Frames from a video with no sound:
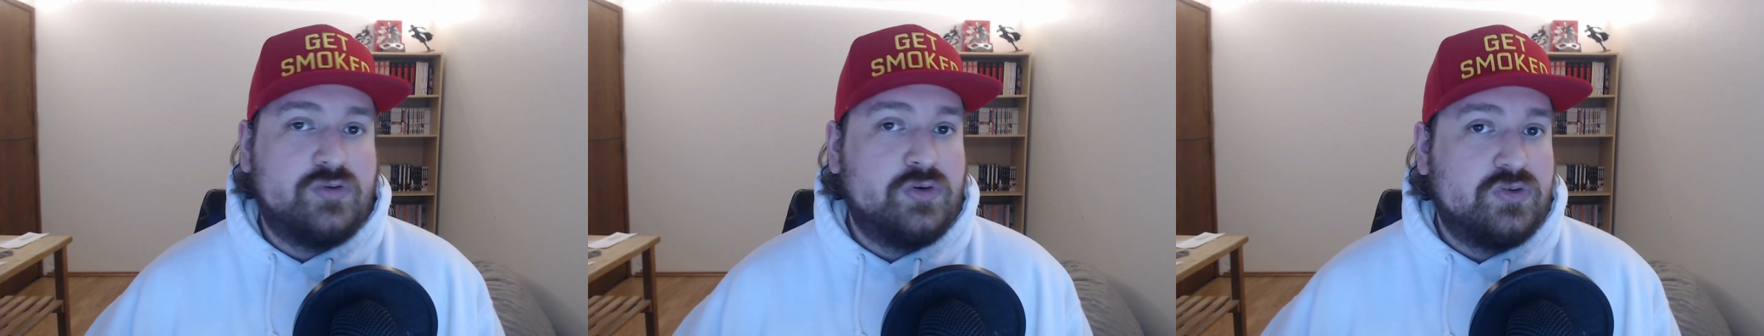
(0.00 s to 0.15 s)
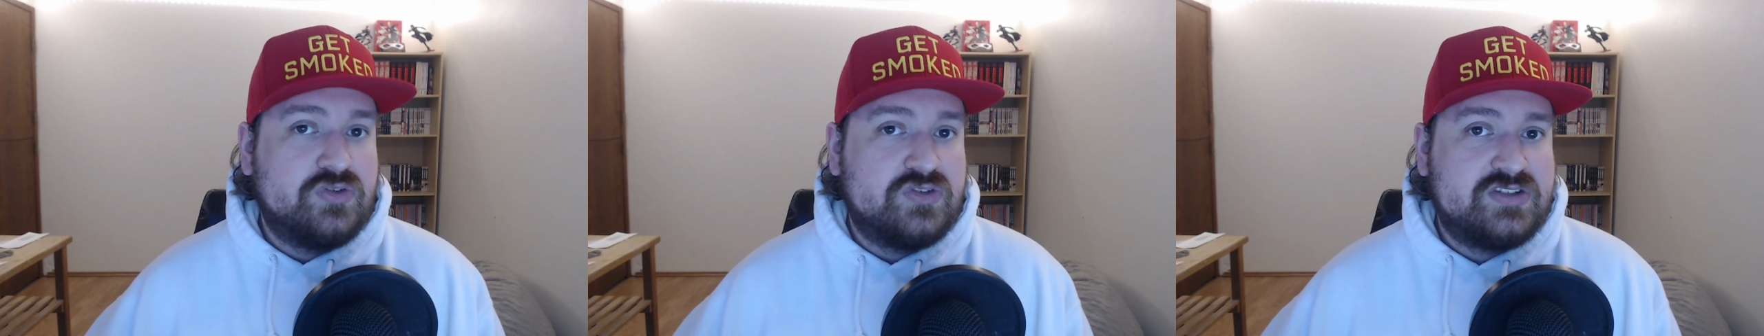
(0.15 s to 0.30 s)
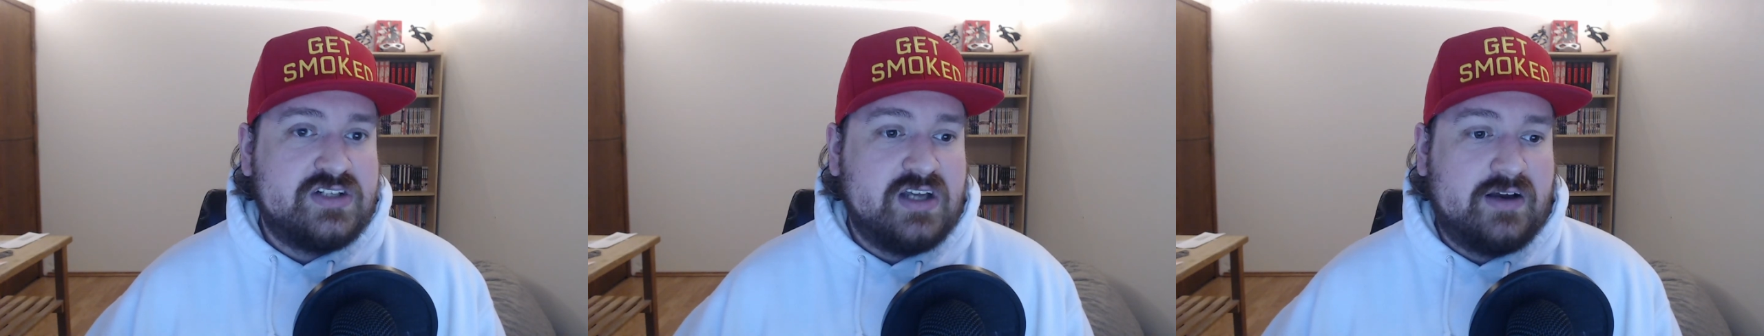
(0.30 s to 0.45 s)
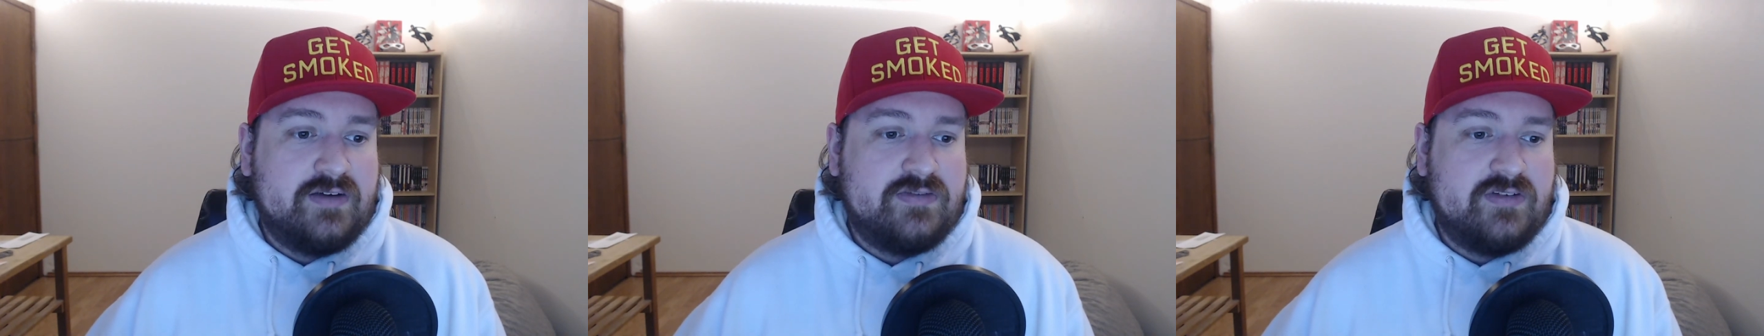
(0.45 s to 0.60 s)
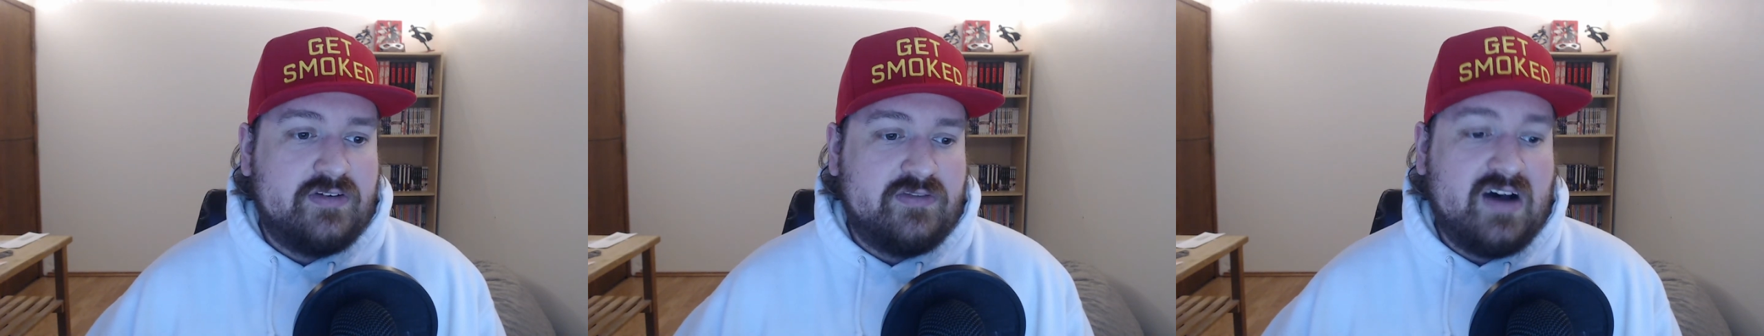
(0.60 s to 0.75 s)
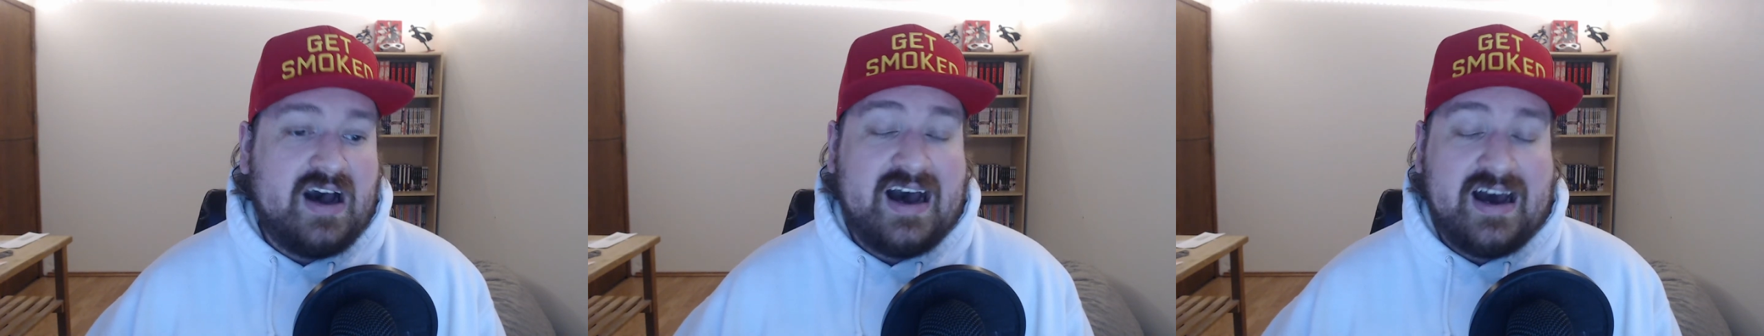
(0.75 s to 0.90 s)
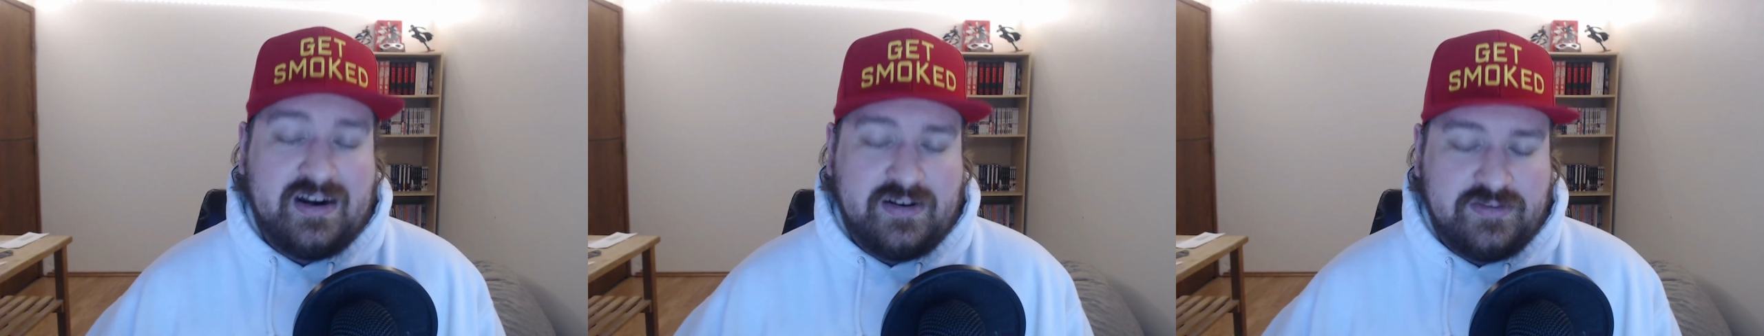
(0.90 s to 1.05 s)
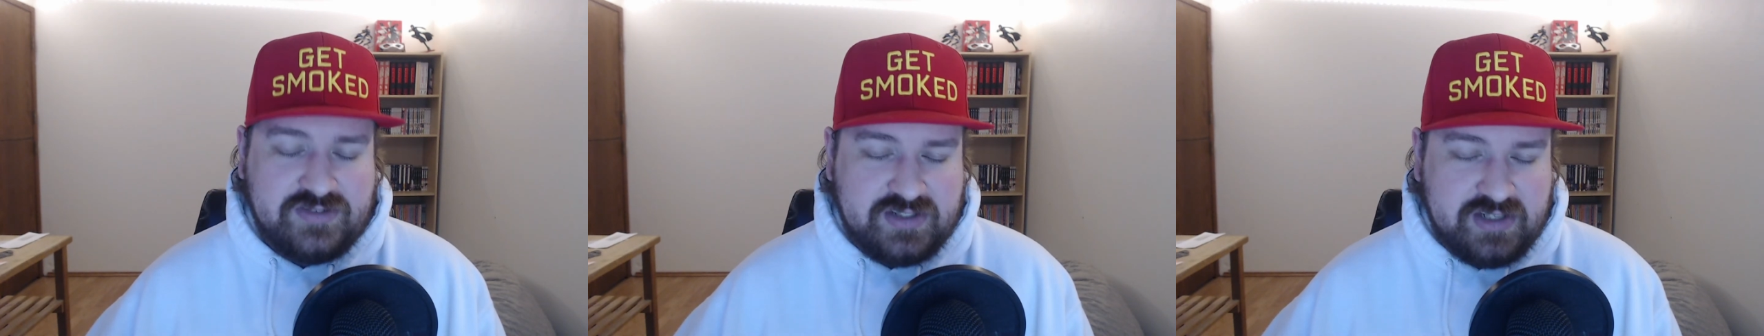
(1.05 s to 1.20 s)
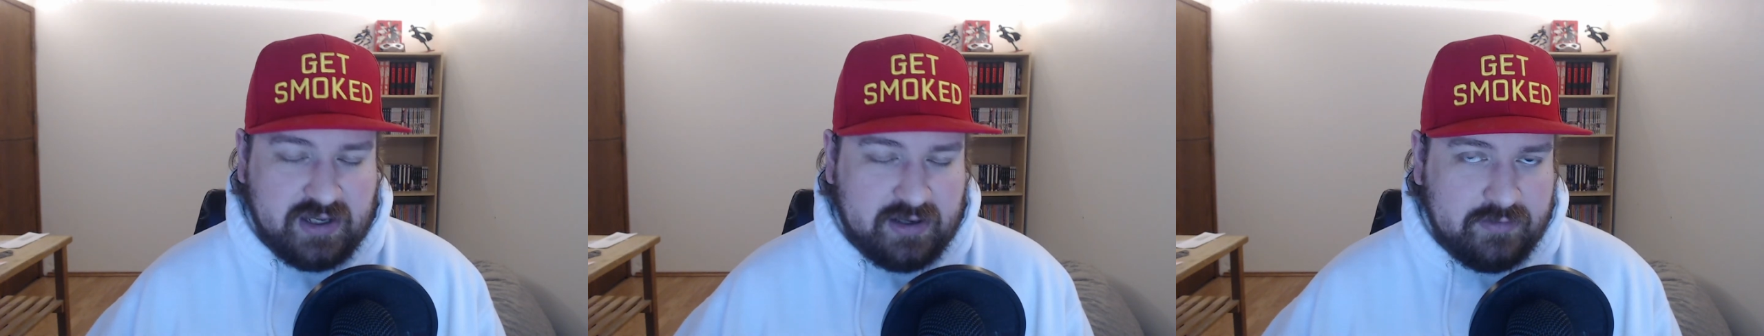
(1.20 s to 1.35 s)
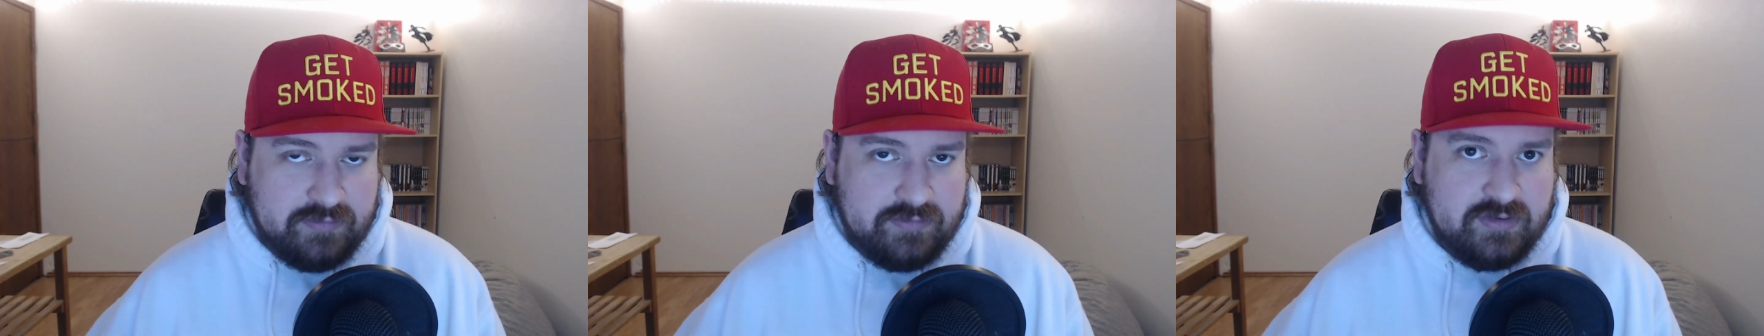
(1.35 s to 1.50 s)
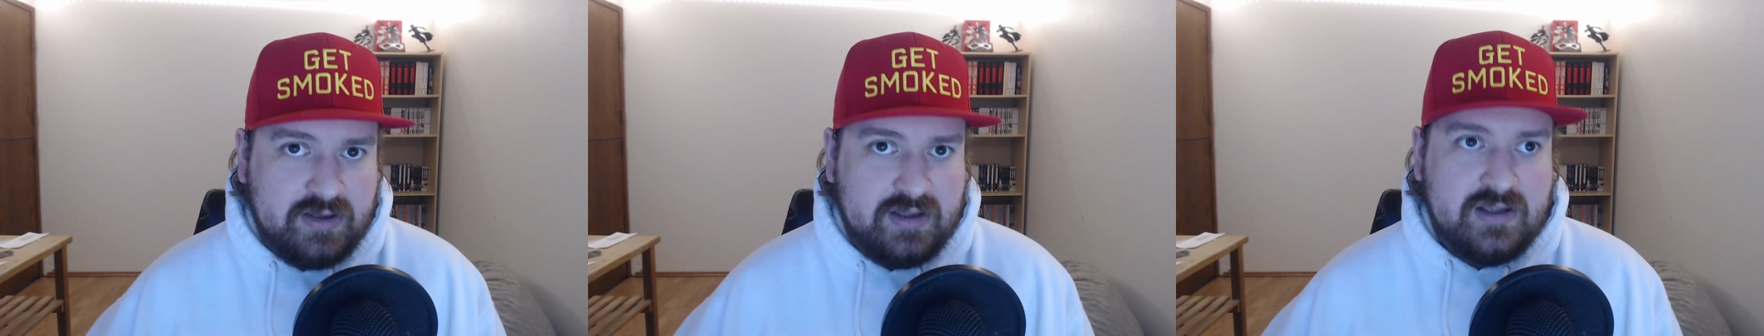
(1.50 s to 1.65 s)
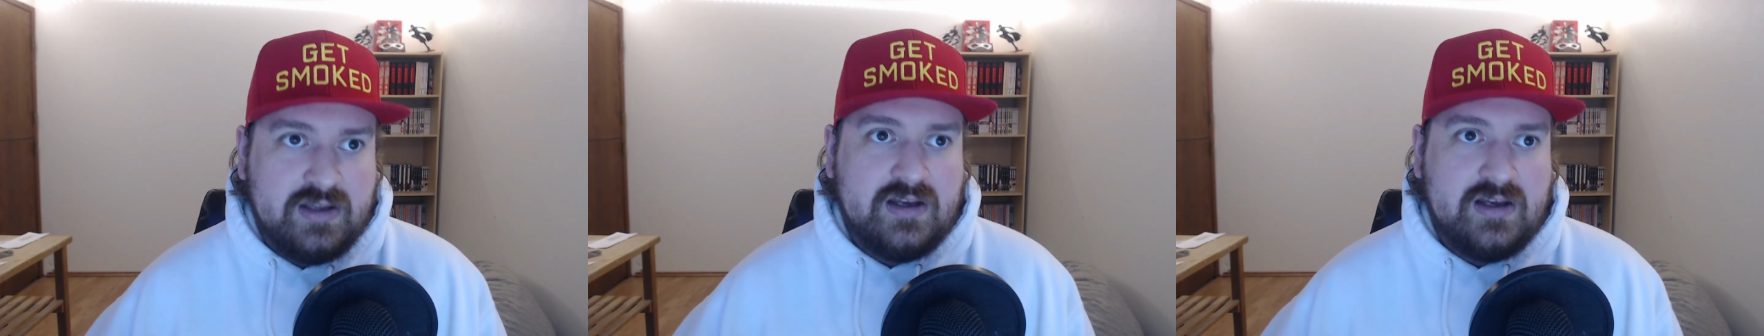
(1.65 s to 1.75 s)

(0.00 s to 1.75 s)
cool stuff, a lot of stuff.